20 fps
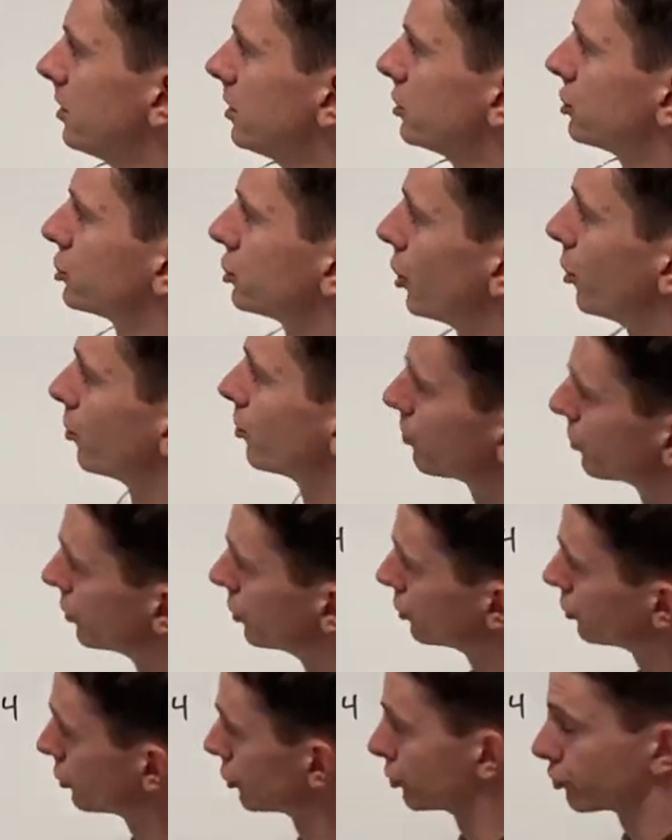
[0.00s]
So
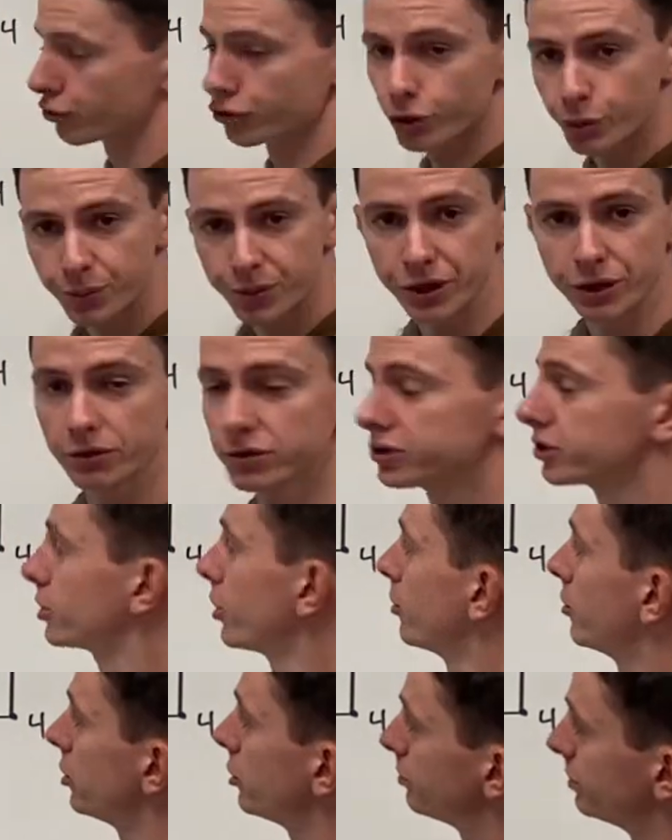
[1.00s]
the group here is
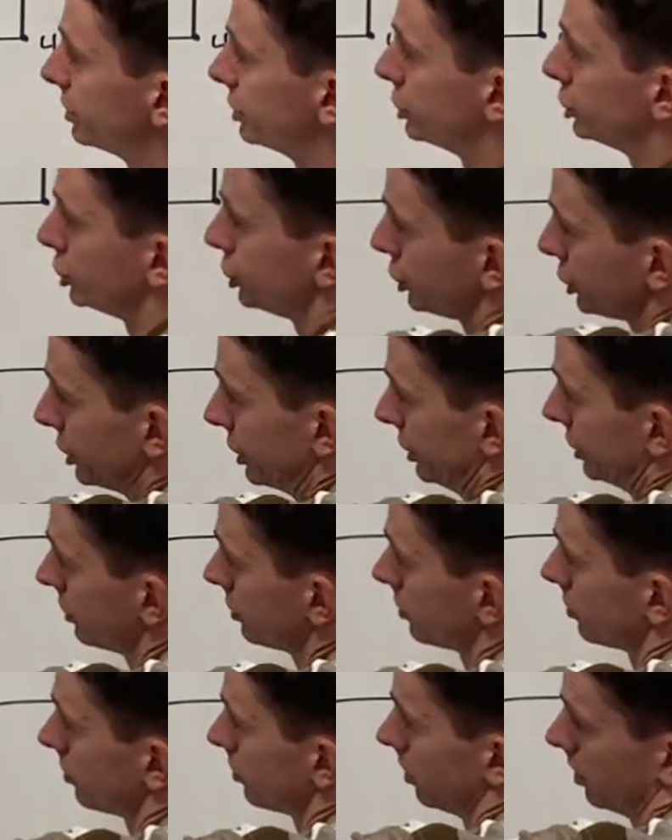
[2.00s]
going to be
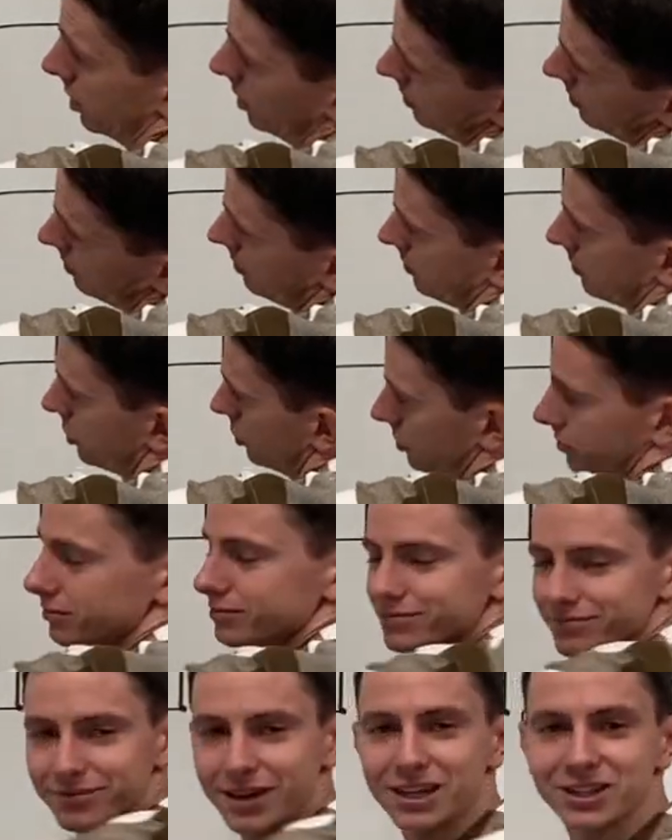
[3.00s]
G, or
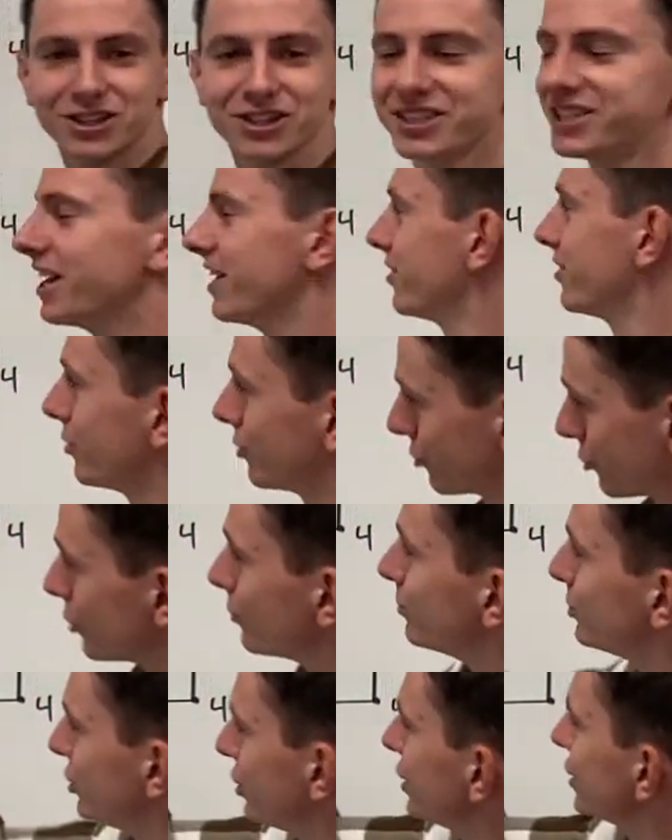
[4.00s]
I should say the
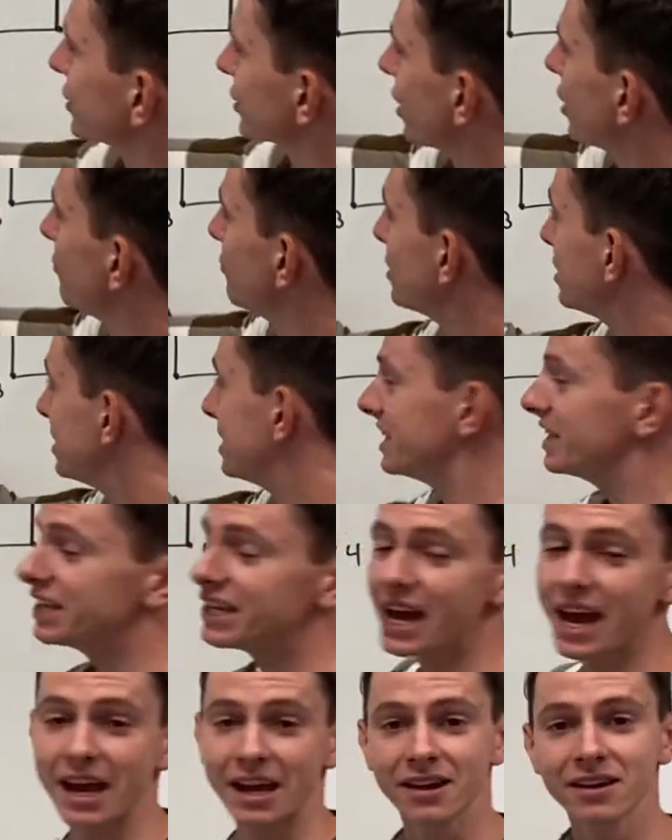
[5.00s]
group G is going to be
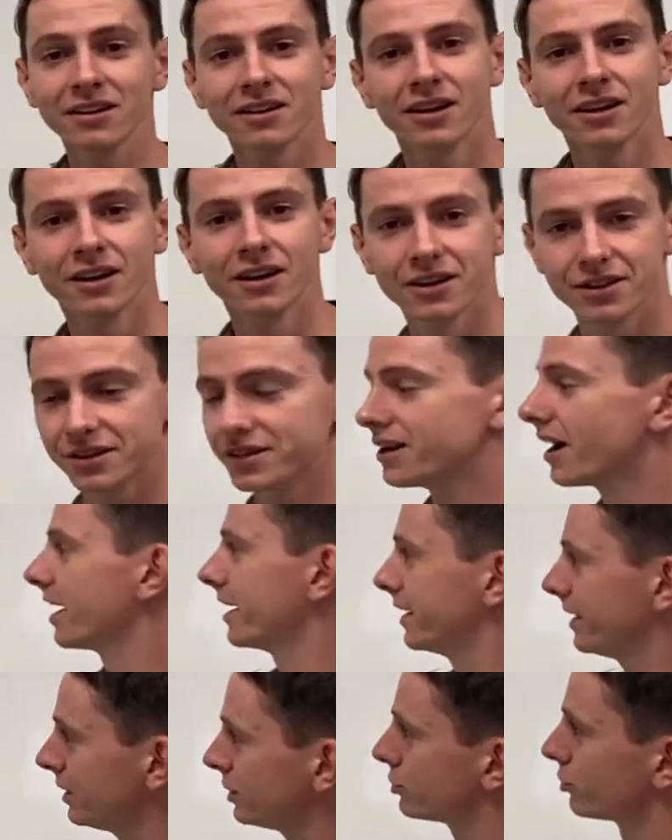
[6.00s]
D8, the
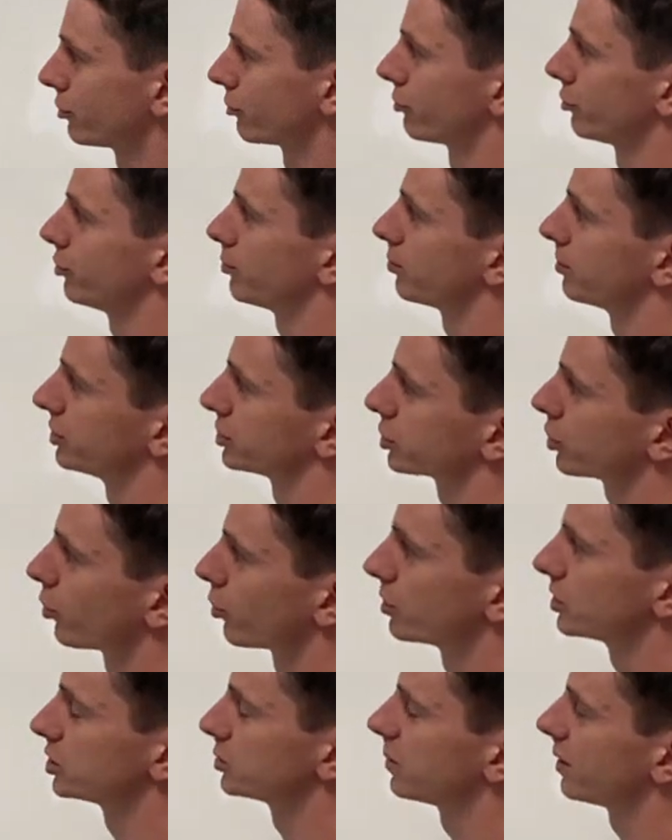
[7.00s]
dihedral group, which
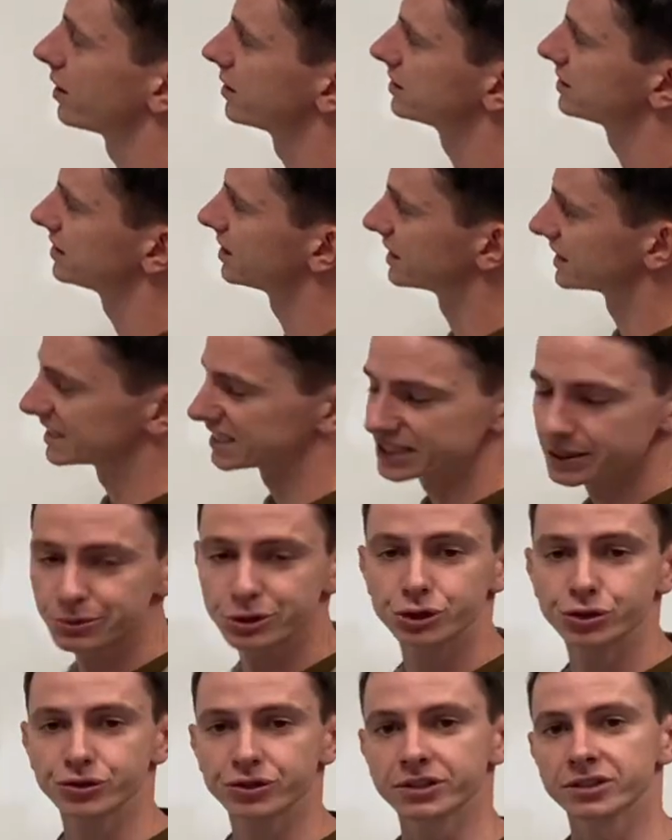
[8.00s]
corresponds to the
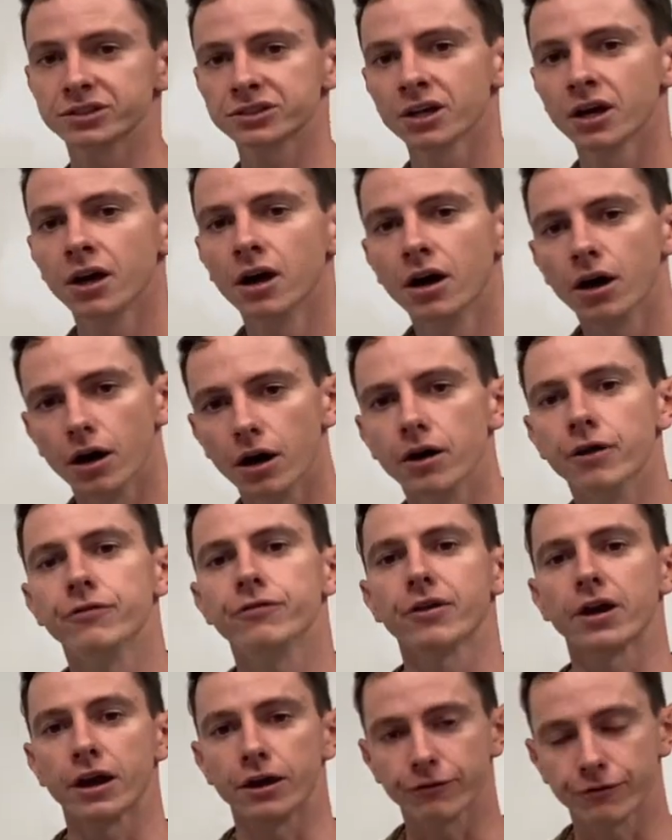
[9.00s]
symmetries
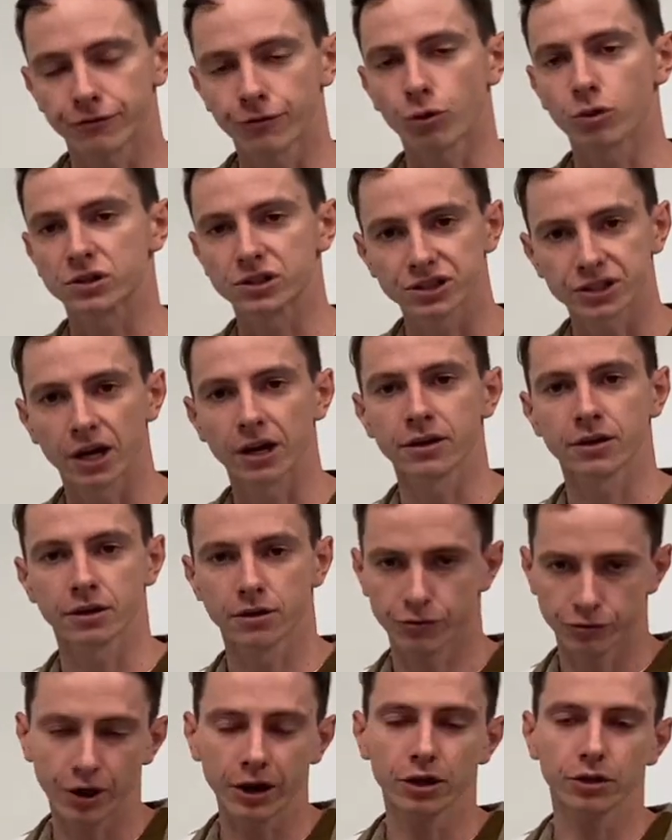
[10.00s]
of a
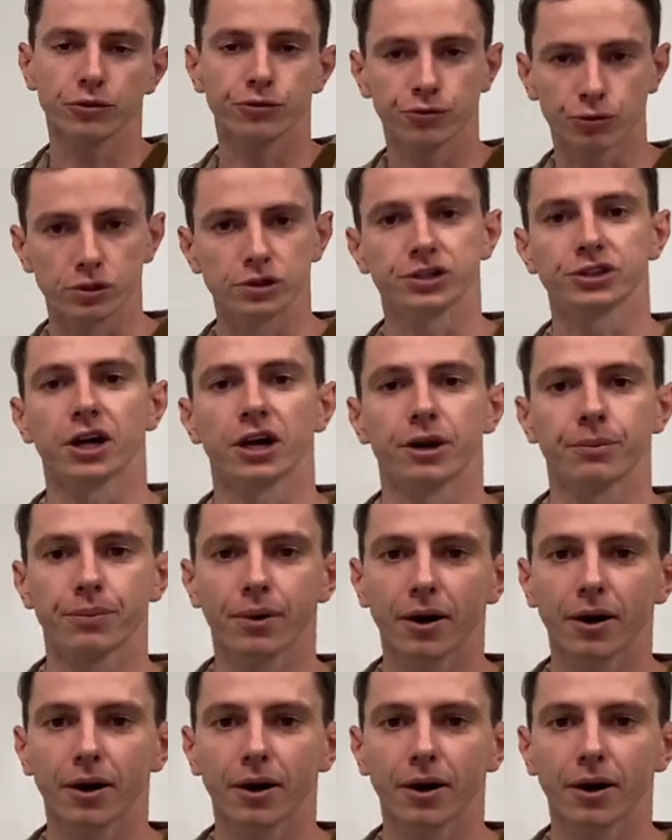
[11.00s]
regular four-sided